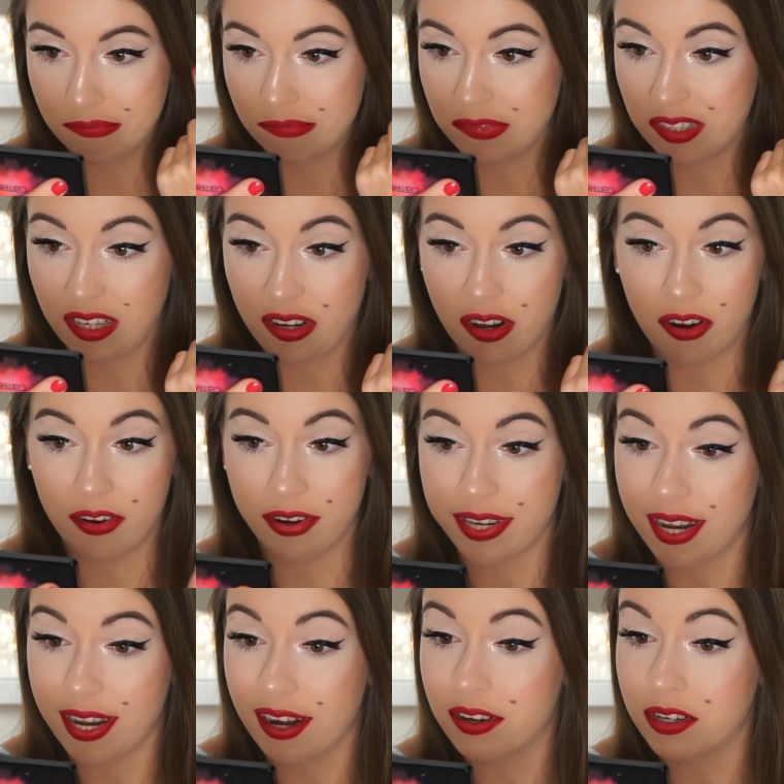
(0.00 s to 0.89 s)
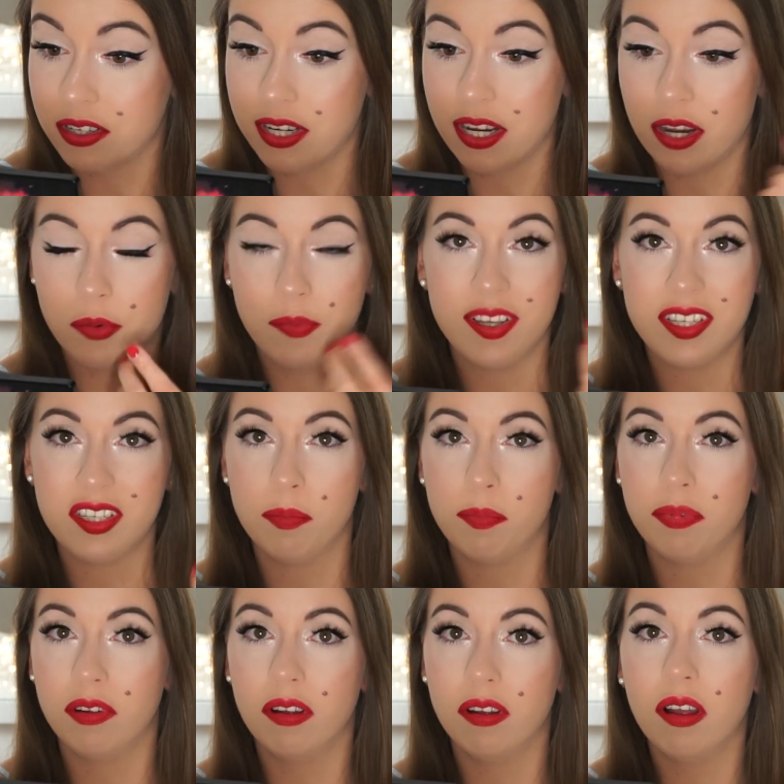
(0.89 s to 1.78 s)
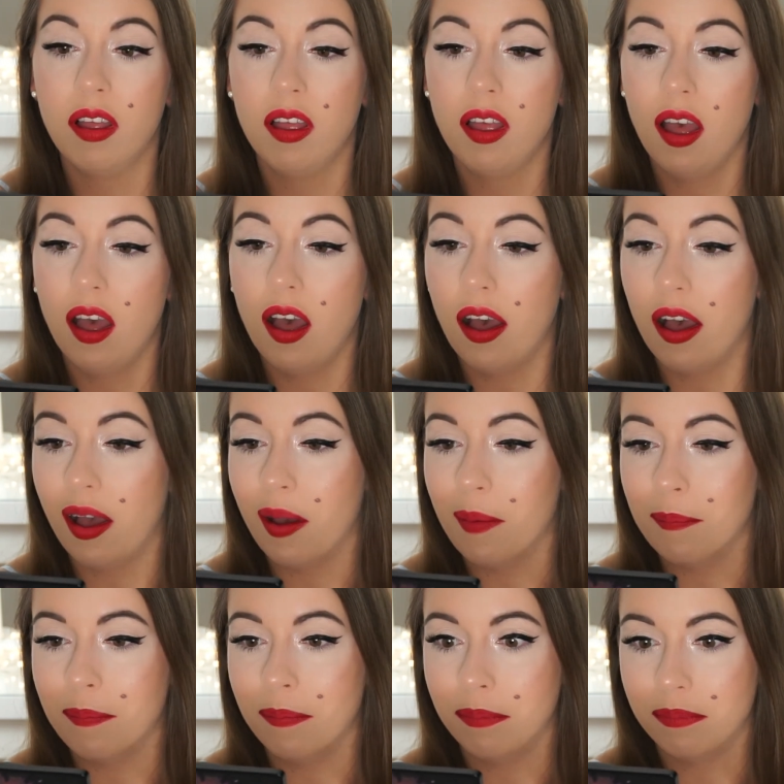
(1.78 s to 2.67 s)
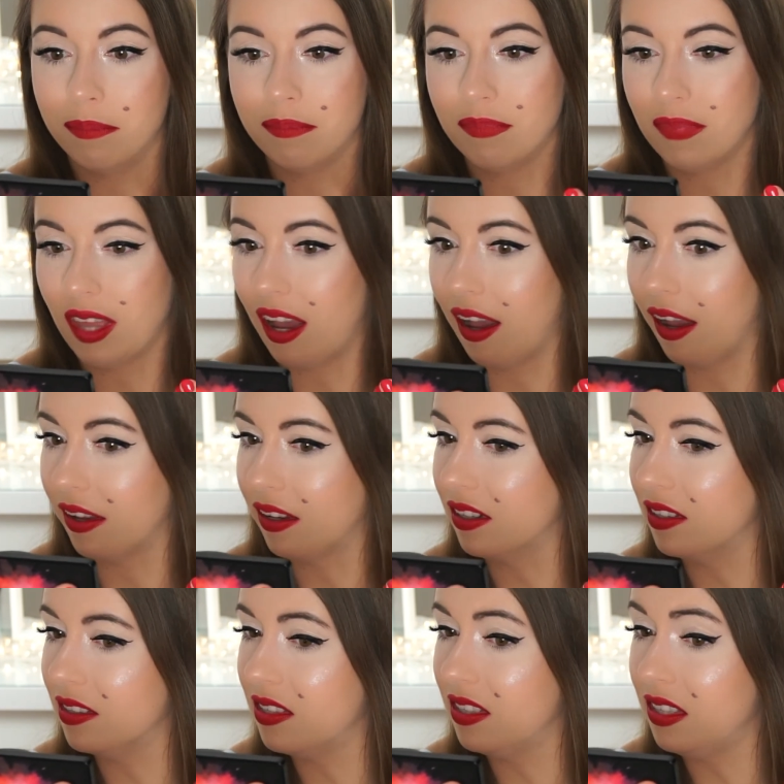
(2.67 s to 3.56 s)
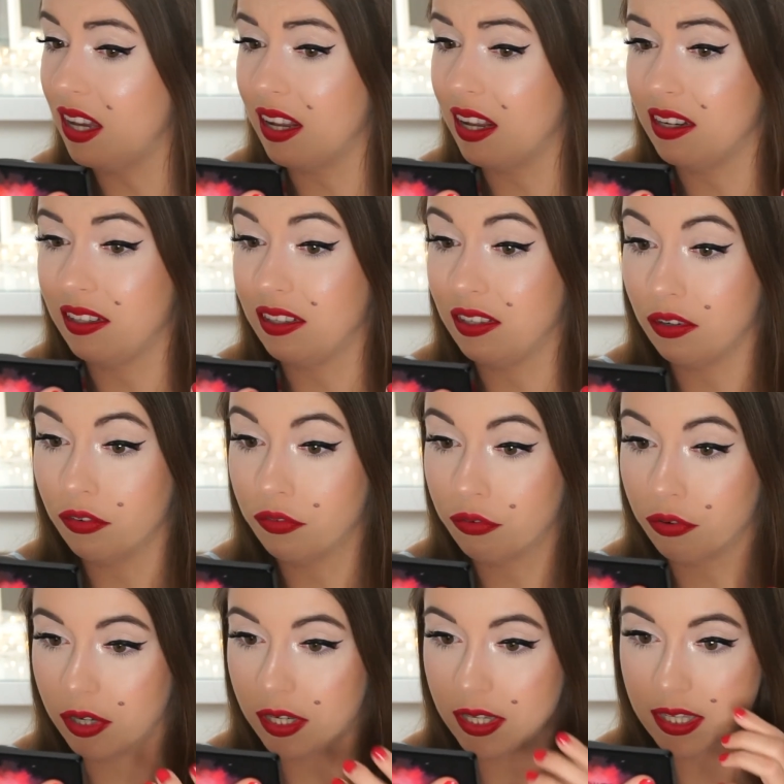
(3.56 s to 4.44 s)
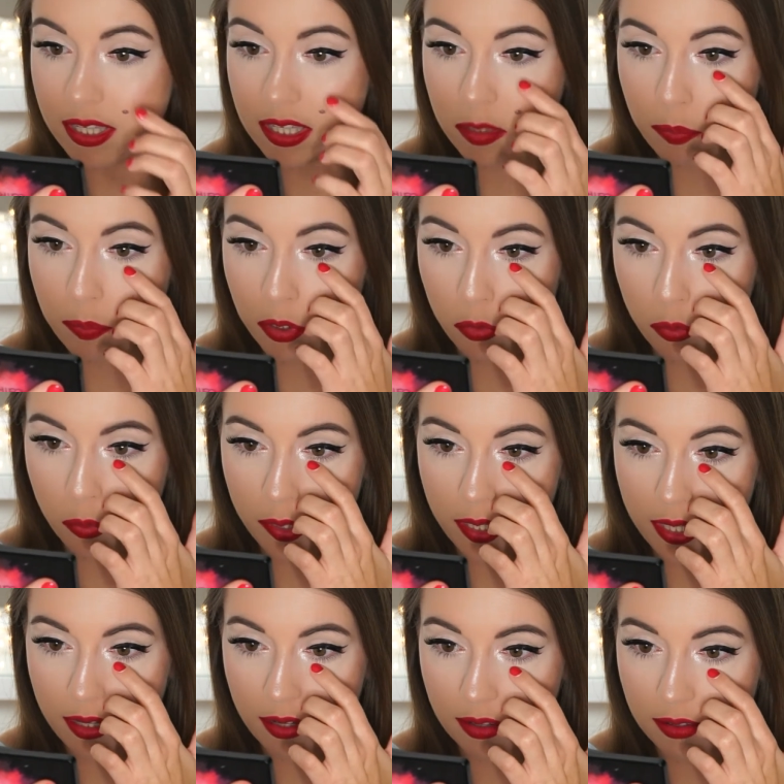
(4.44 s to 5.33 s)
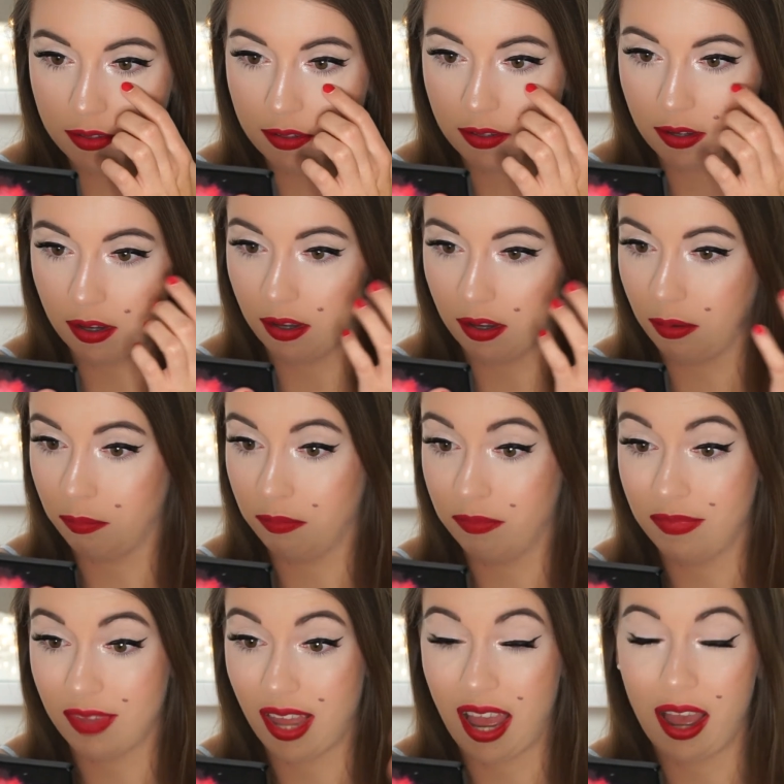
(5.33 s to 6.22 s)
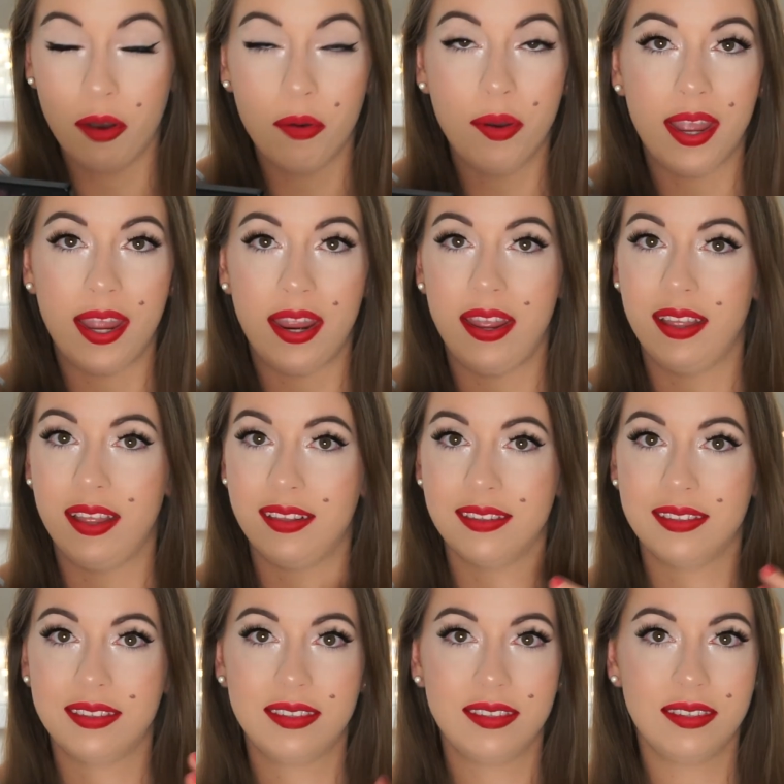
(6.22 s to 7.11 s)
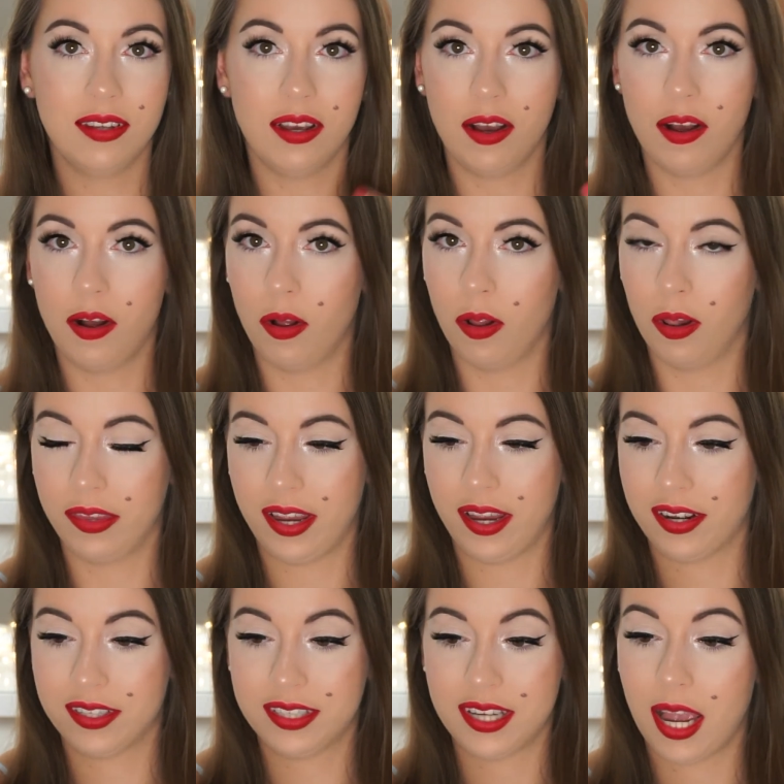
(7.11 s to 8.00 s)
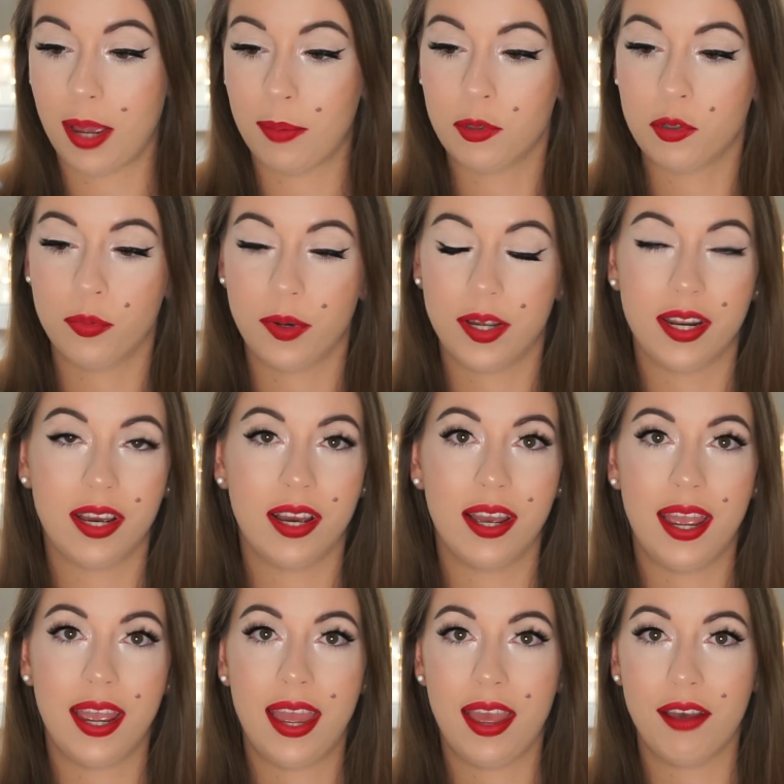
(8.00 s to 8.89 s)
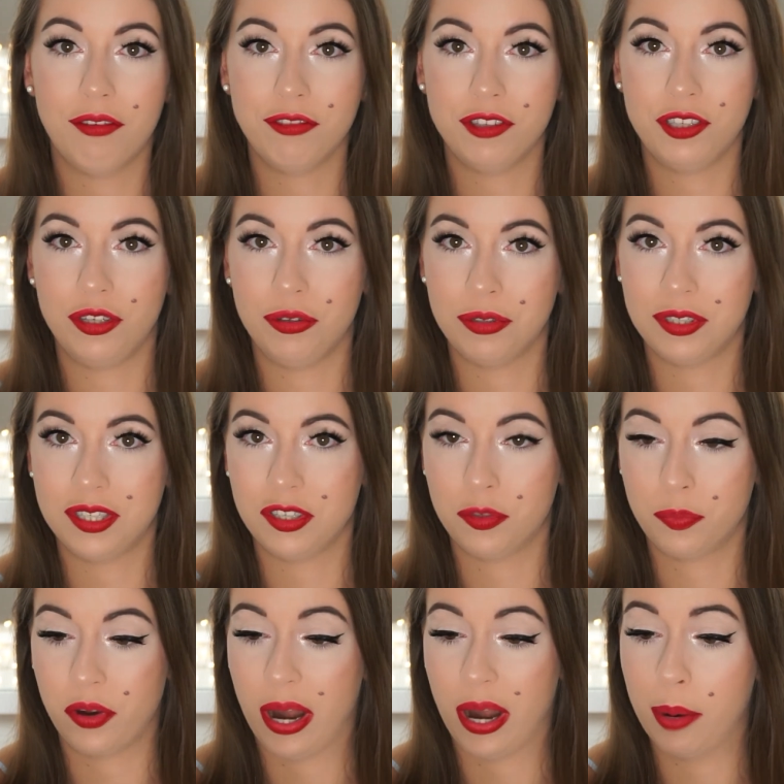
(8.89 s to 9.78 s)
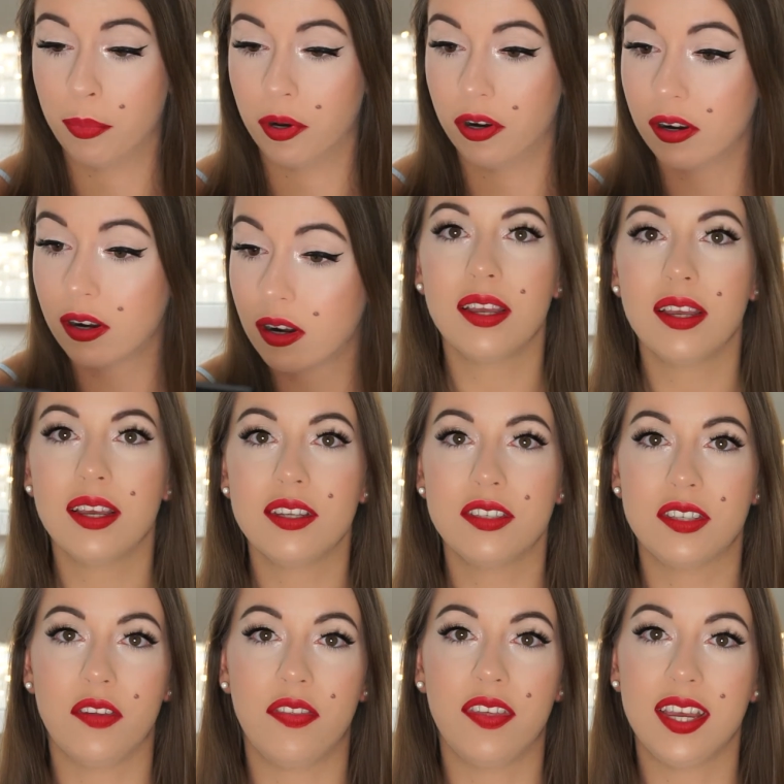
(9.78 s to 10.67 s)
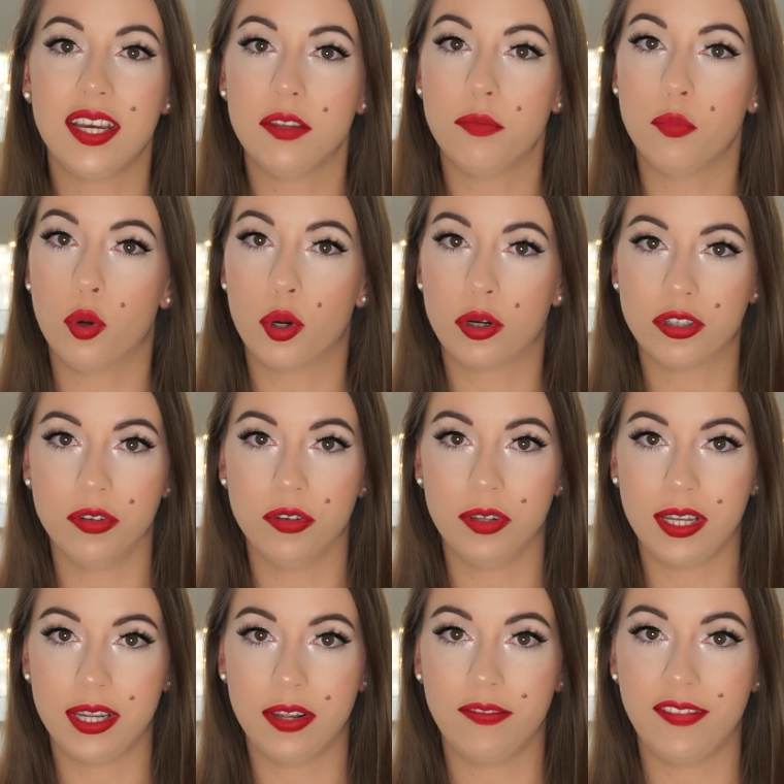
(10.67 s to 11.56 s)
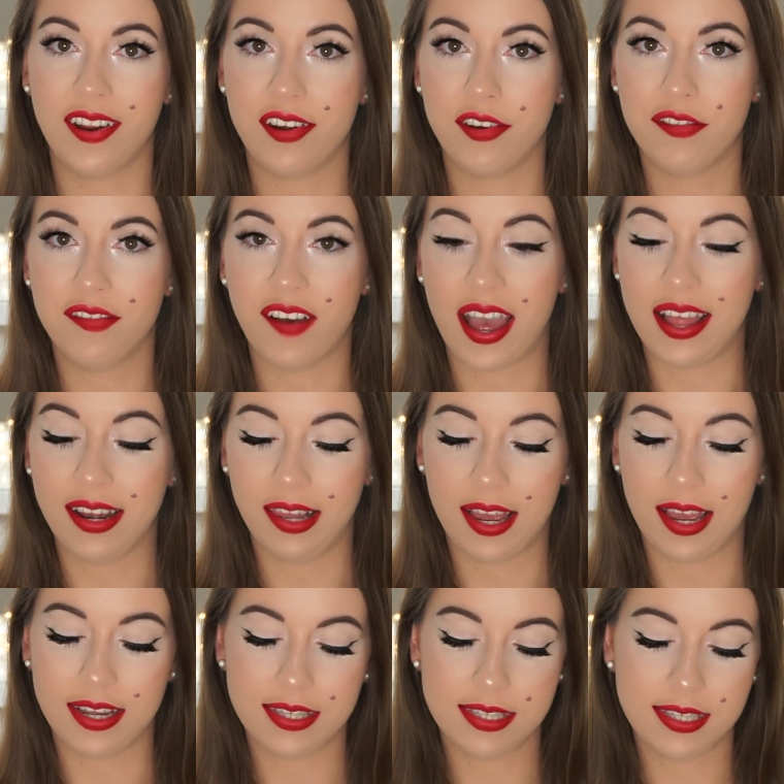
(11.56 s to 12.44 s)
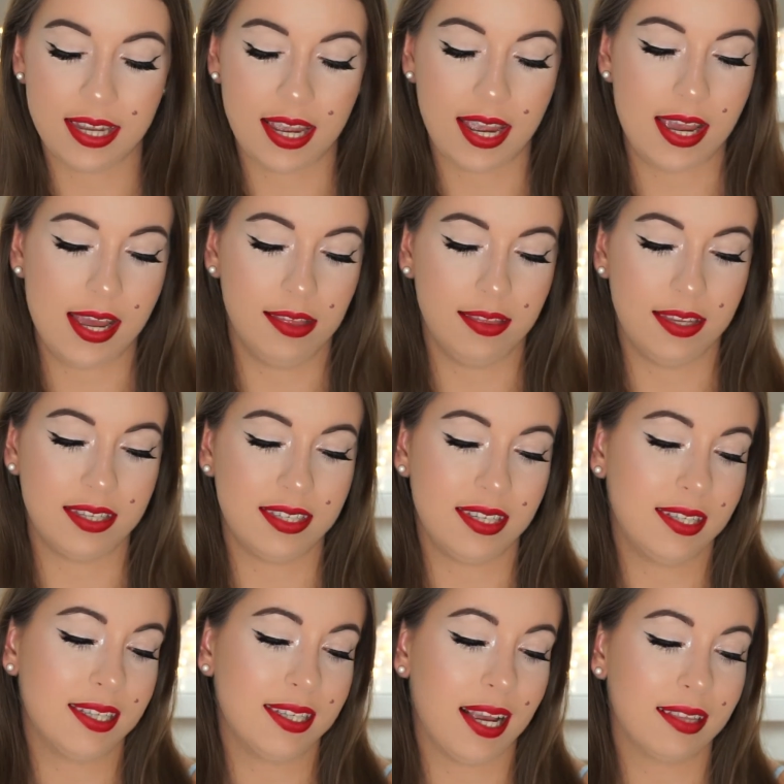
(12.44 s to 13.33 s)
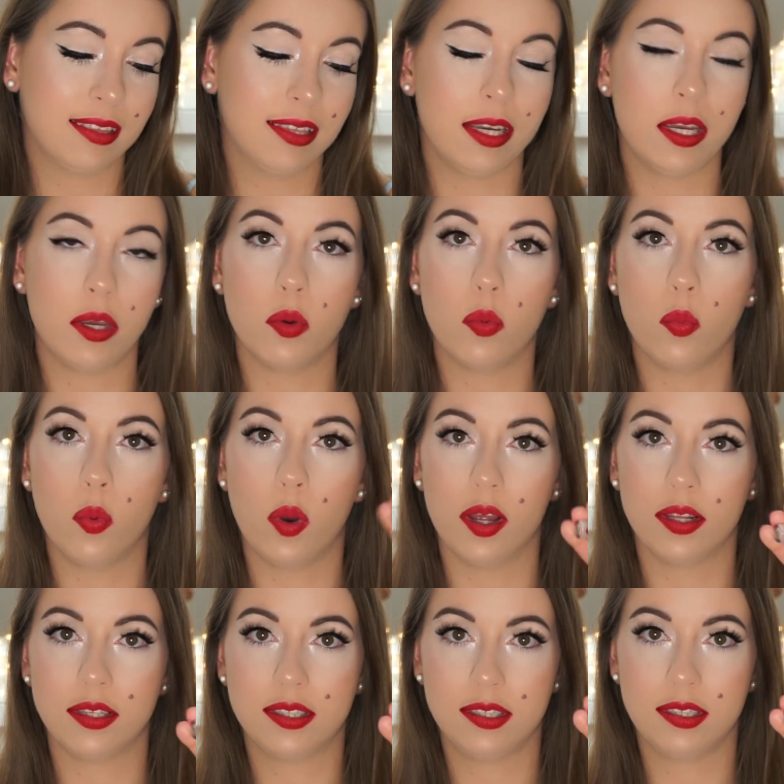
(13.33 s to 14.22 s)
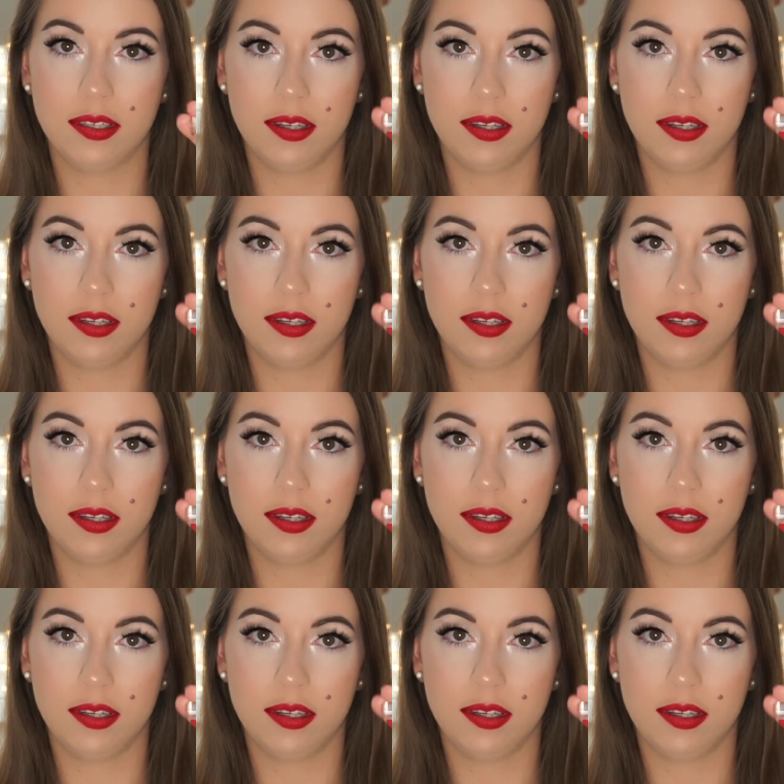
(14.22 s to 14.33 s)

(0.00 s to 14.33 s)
there, they are visible. I can't see any difference between now and all the other times when I haven't used this primer. So I think it works only on very fine lines, and that's exactly what